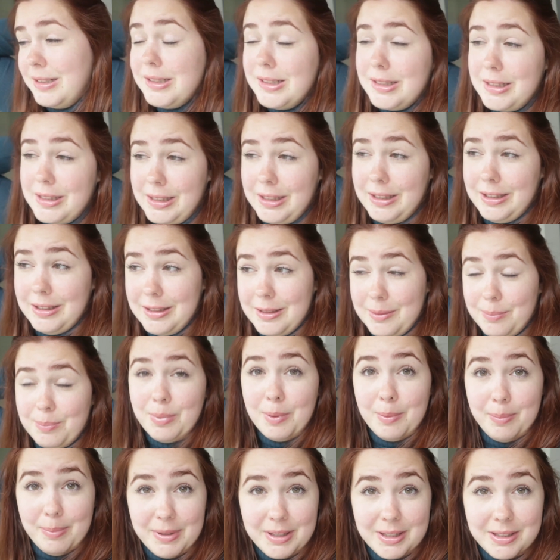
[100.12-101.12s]
and cleaned up
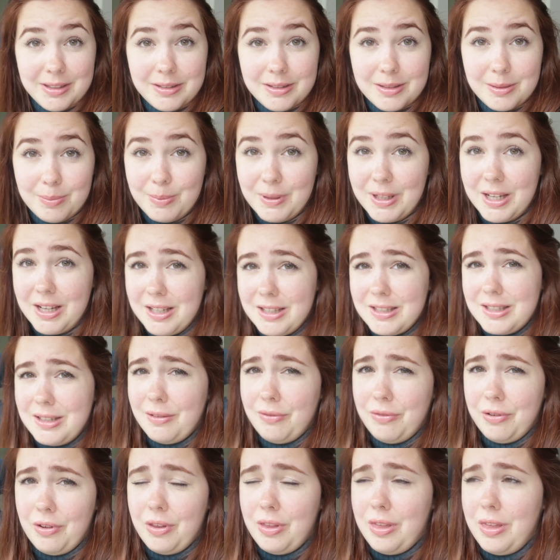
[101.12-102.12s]
a bit because
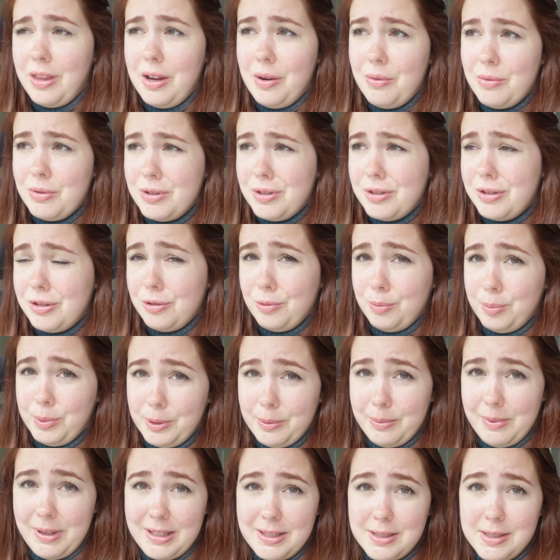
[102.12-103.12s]
everything was
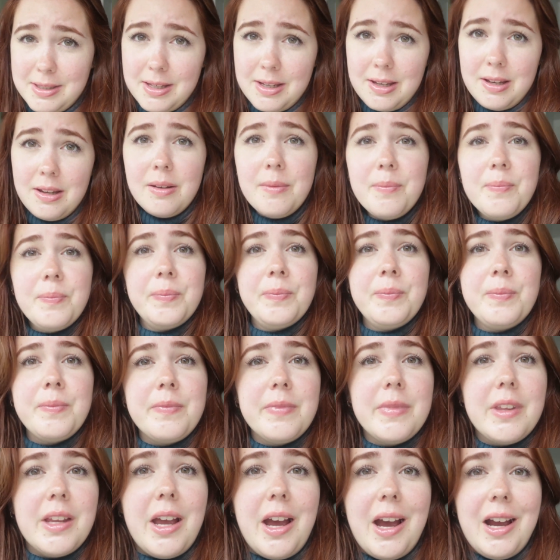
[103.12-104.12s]
super messy.
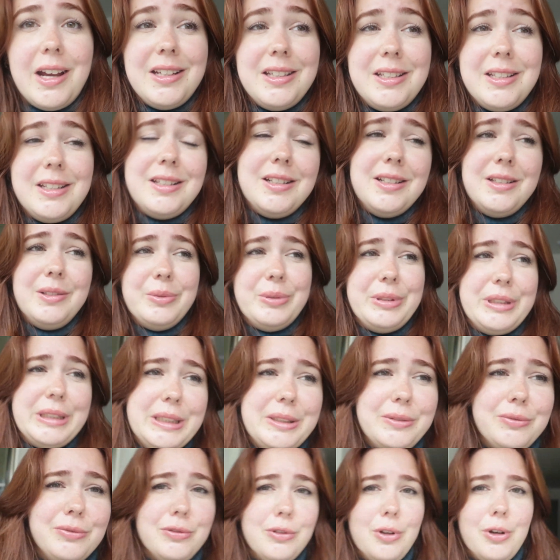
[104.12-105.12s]
I didn't
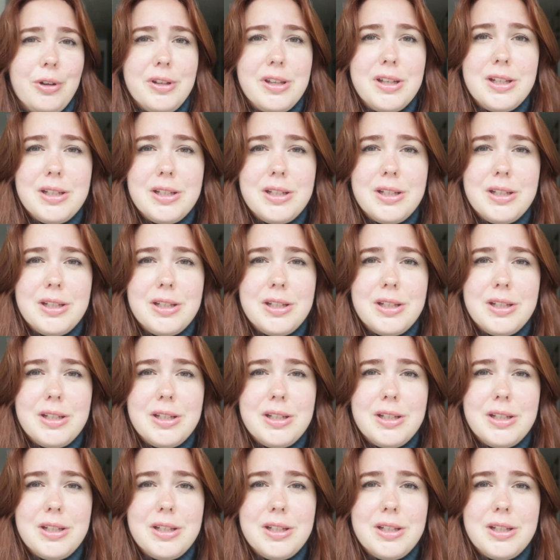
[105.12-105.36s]
really vlog